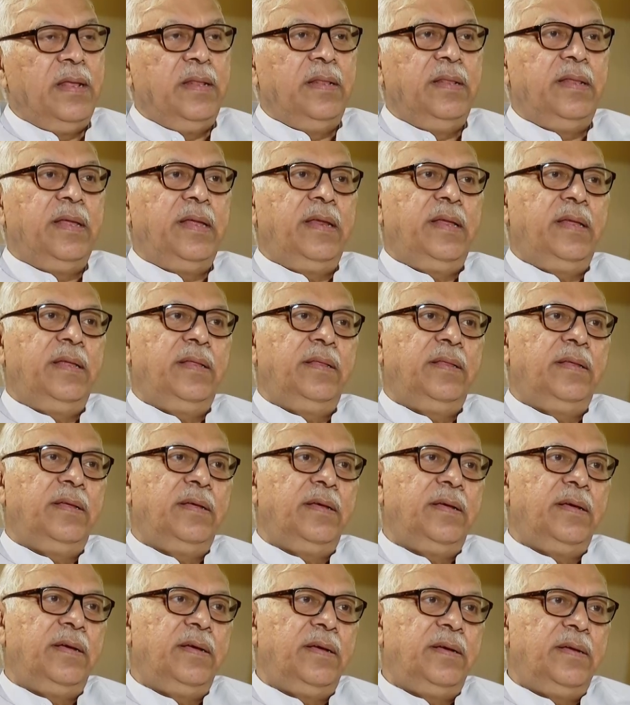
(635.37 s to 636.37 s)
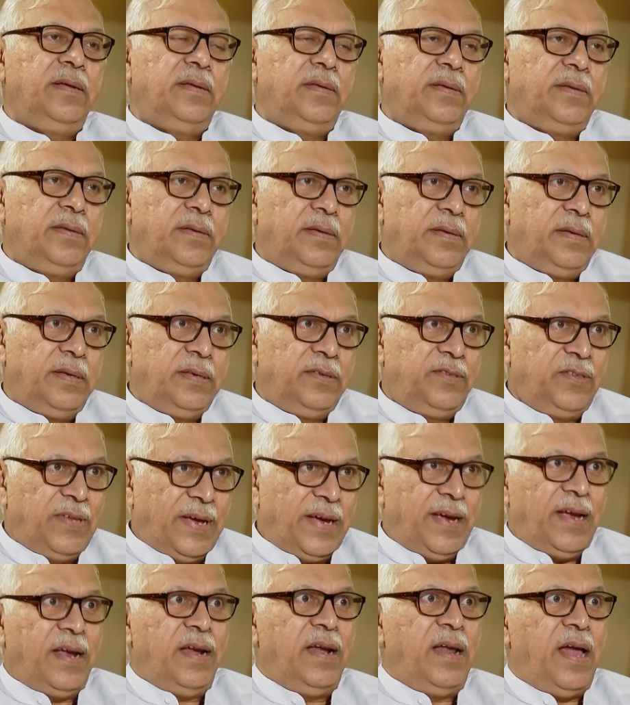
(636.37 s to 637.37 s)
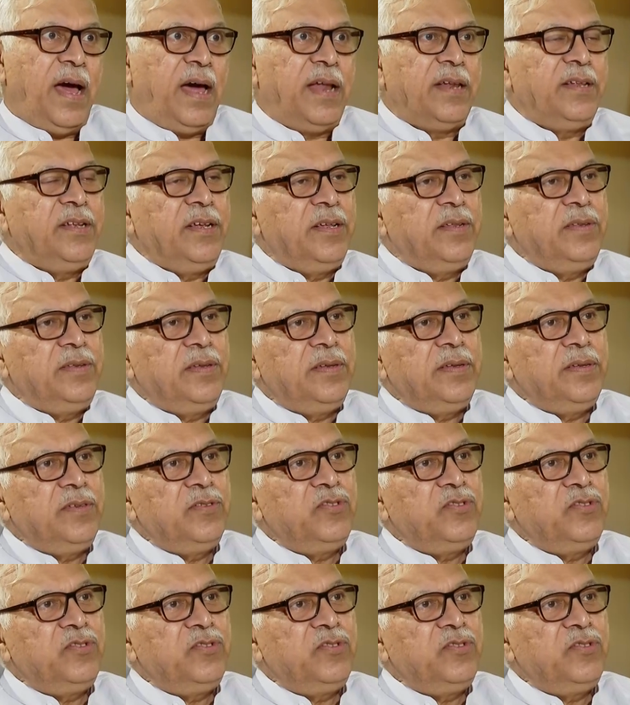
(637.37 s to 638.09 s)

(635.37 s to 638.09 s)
there is a second largest